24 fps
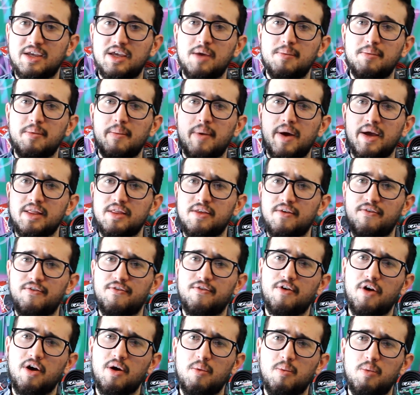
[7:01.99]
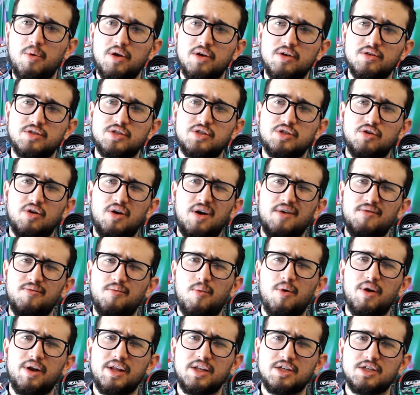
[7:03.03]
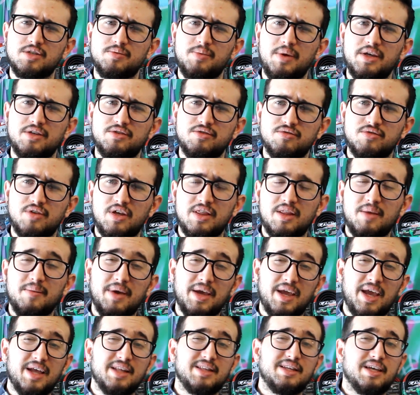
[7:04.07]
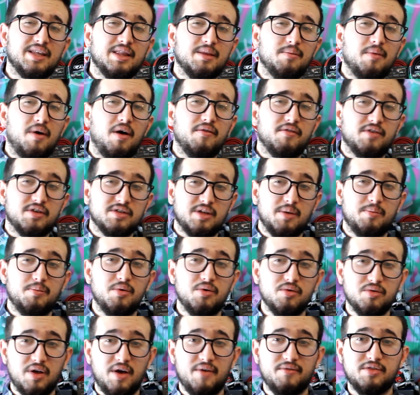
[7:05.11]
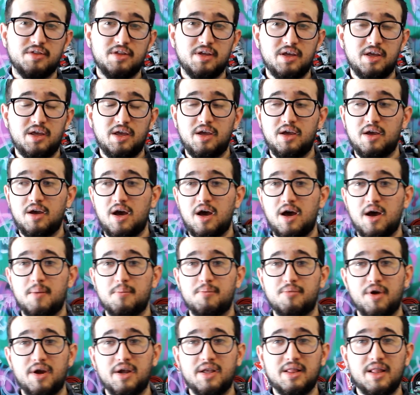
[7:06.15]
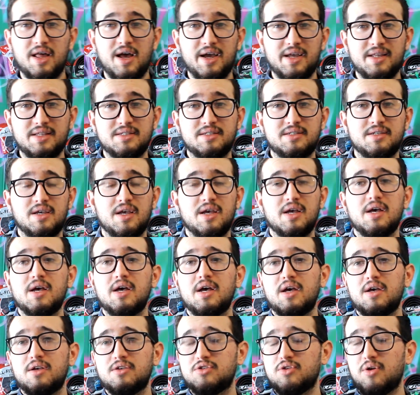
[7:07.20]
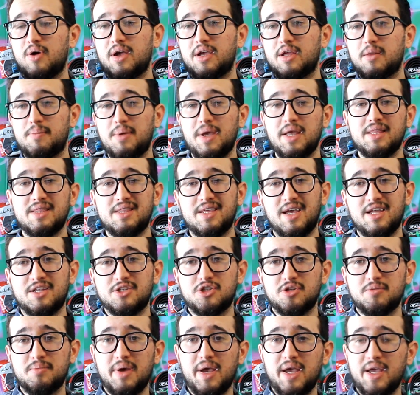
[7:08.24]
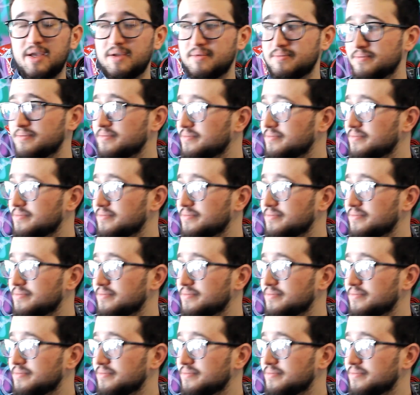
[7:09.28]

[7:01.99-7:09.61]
Keep in mind the front wheels still have 1-inch spacers on them. I can't take them off because I pulled off the brake lines so I could paint the engine bay.